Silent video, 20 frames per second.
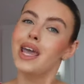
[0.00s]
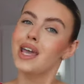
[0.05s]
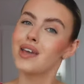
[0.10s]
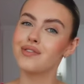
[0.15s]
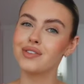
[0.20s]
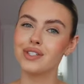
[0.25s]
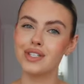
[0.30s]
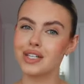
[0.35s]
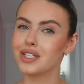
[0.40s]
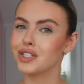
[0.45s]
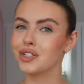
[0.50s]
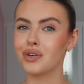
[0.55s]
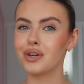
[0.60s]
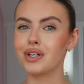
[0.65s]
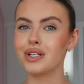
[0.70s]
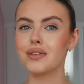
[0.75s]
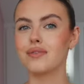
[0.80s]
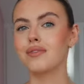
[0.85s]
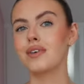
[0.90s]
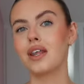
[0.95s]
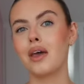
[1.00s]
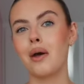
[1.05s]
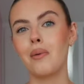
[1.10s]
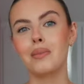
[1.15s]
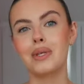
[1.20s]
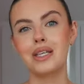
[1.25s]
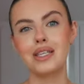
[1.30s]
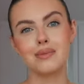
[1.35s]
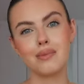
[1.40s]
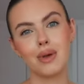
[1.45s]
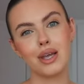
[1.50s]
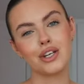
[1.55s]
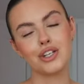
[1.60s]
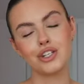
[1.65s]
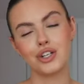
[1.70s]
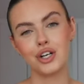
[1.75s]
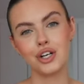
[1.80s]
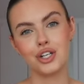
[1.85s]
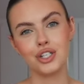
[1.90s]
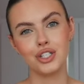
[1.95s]
If you did enjoy this video, please make
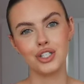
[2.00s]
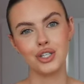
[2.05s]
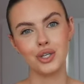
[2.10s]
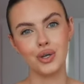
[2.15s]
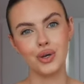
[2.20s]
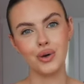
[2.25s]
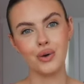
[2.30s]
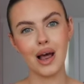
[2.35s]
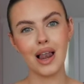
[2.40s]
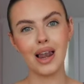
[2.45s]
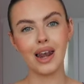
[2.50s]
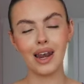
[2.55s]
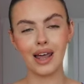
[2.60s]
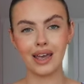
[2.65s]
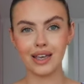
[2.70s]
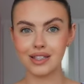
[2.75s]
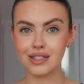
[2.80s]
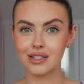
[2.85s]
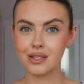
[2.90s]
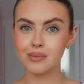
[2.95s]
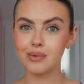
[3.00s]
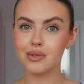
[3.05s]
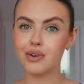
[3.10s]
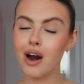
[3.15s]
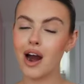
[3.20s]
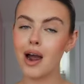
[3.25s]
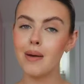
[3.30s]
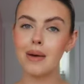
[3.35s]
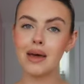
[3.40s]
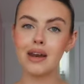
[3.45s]
sure to like and subscribe,